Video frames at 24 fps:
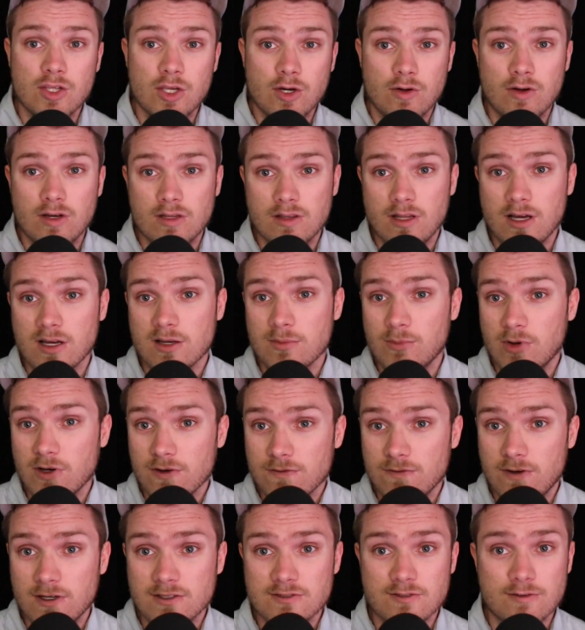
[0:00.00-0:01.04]
you'll unlock more
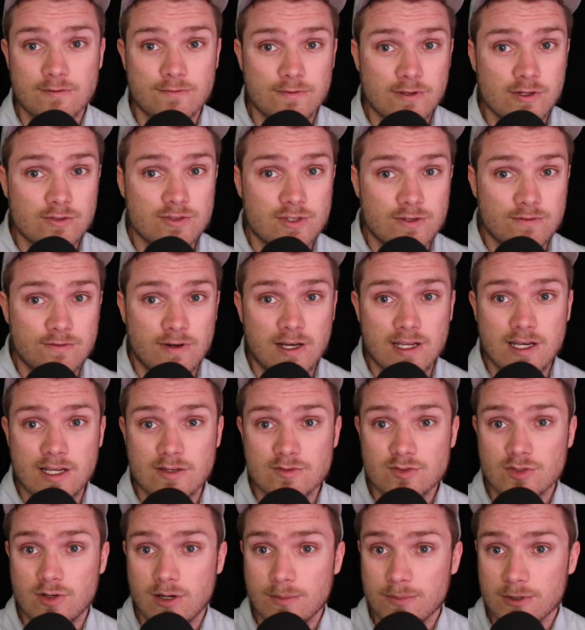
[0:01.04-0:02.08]
funds for future
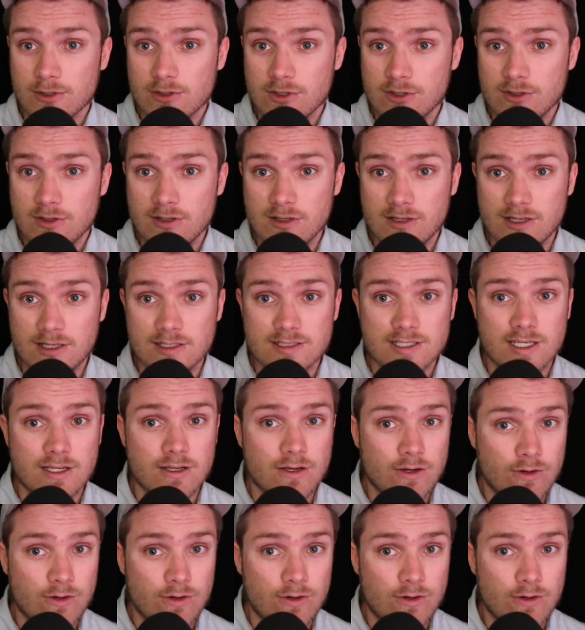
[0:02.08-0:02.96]
financial opportunities and